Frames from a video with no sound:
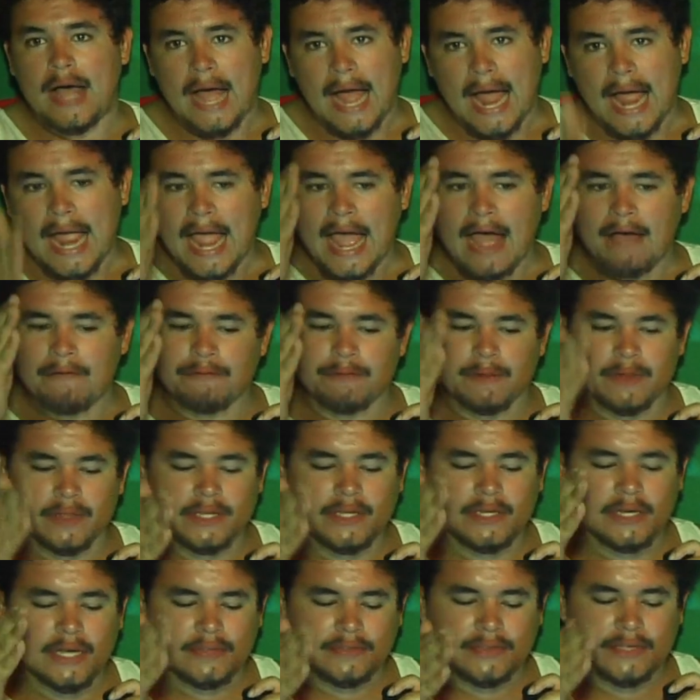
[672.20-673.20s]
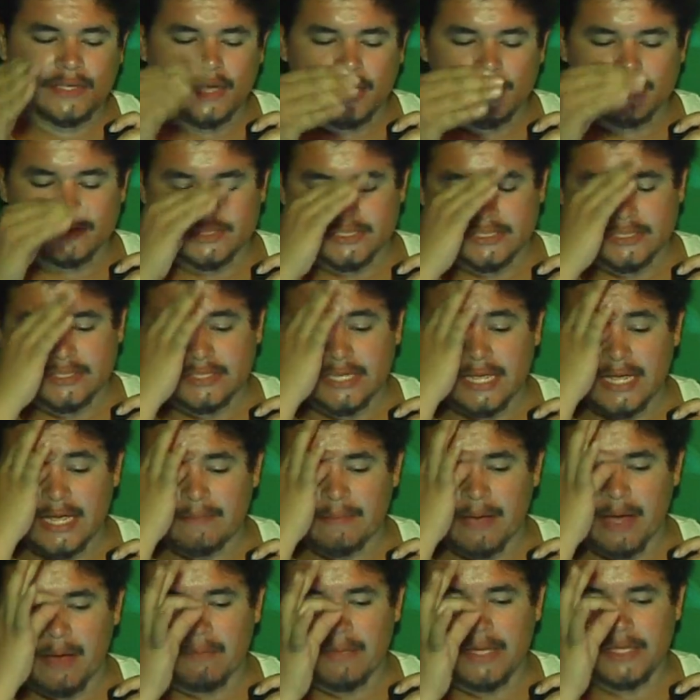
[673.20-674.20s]
I have really nothing else to say
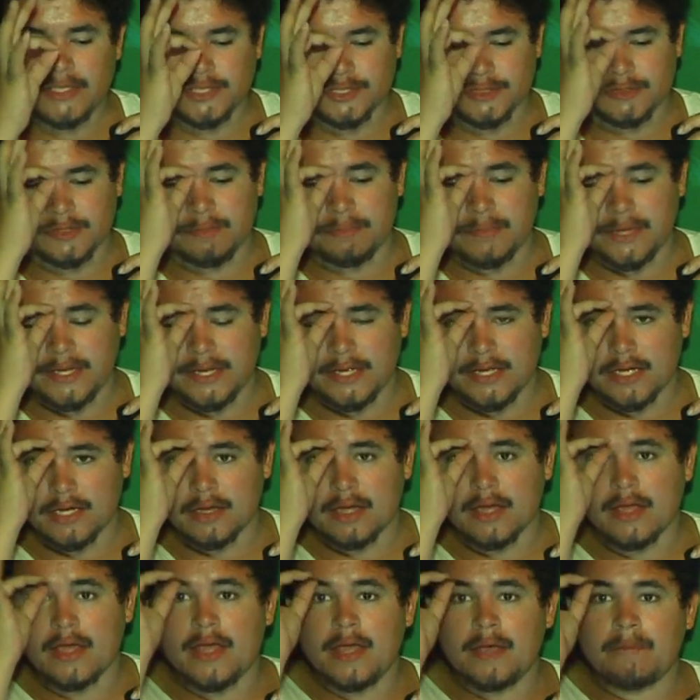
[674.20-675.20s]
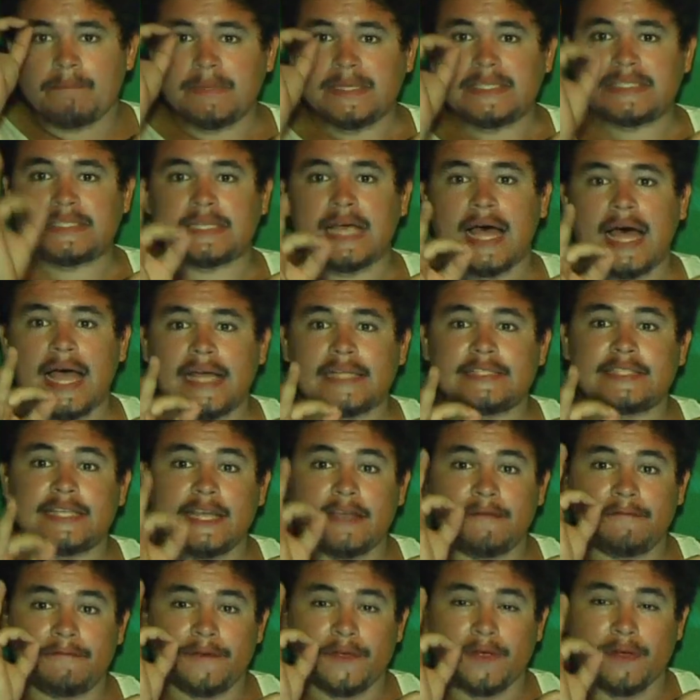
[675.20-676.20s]
about mainstream media besides,
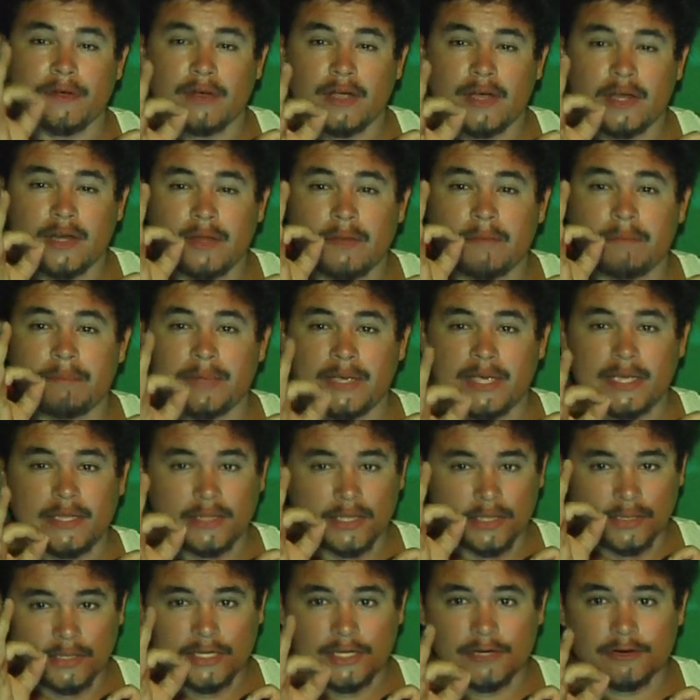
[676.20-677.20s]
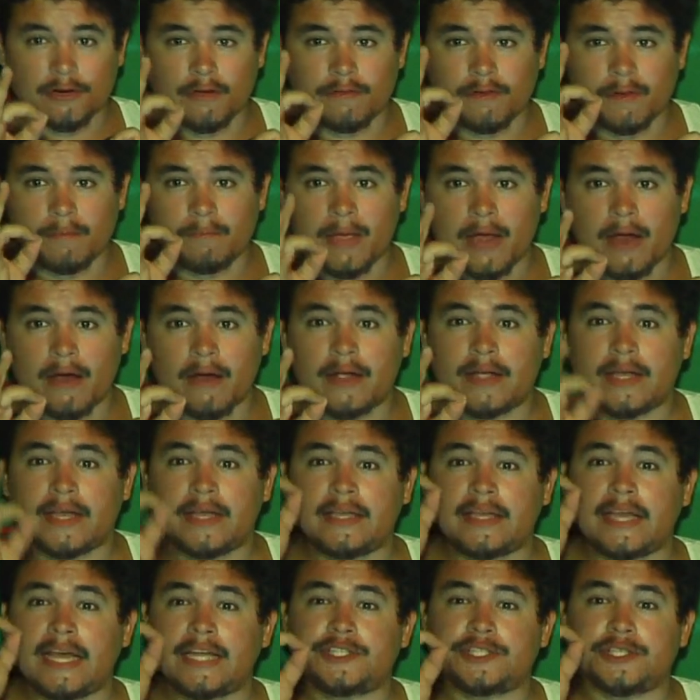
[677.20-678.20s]
if you're going to be the leader of America,
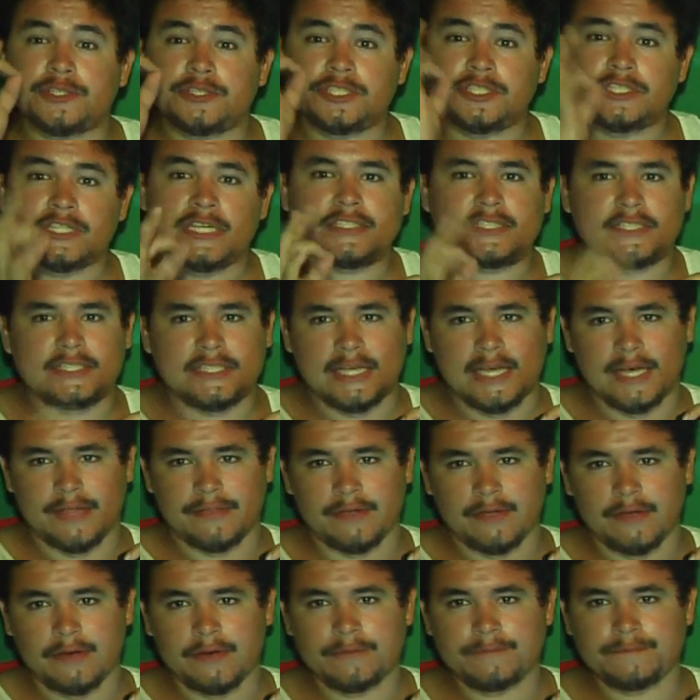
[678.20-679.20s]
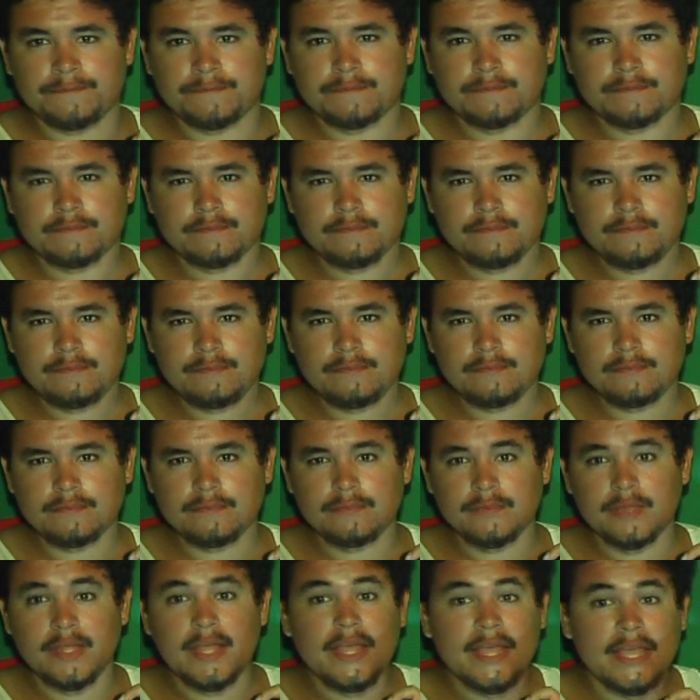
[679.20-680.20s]
get your shit together.
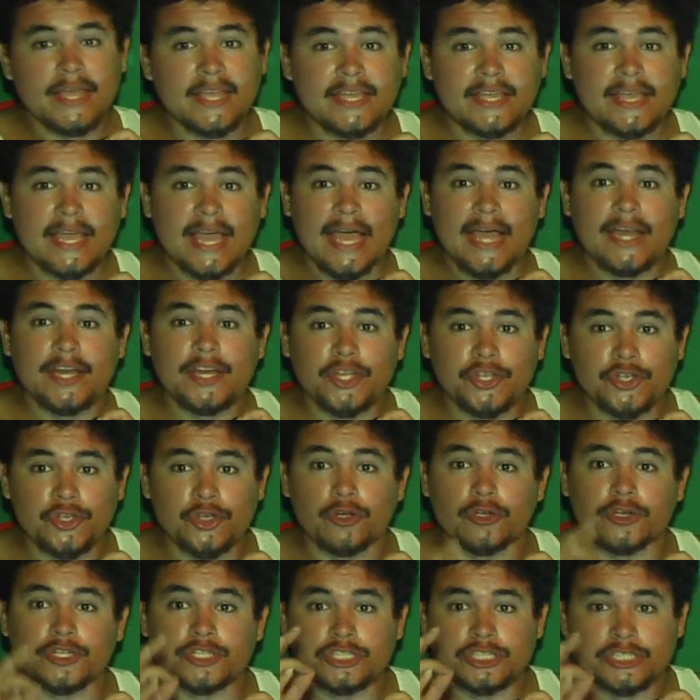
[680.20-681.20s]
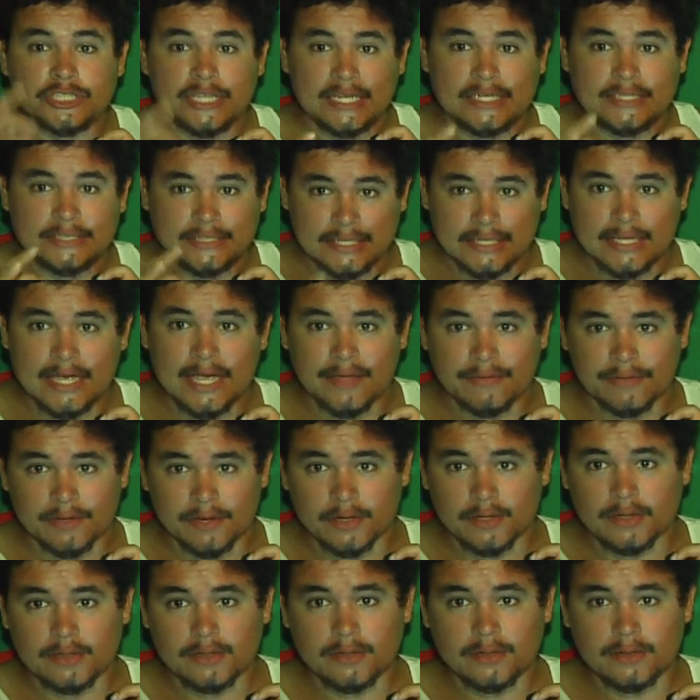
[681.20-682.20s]
Get your shit
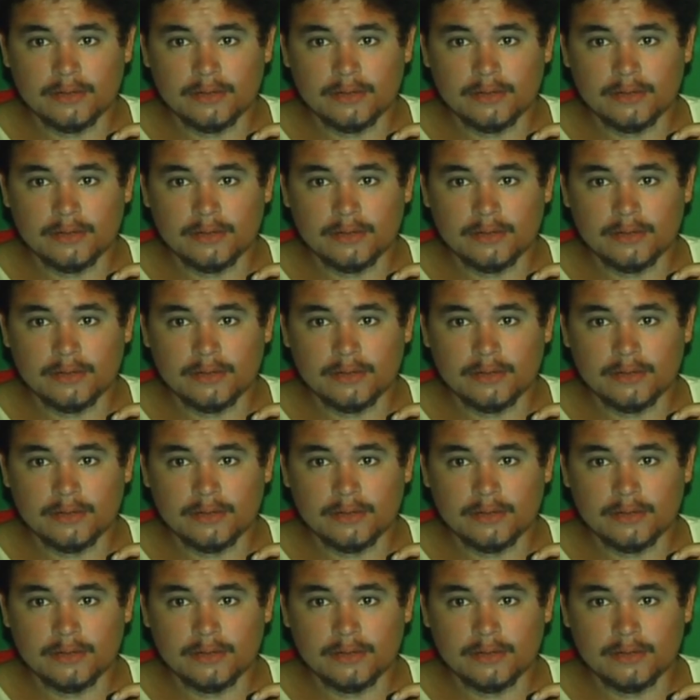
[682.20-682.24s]
together.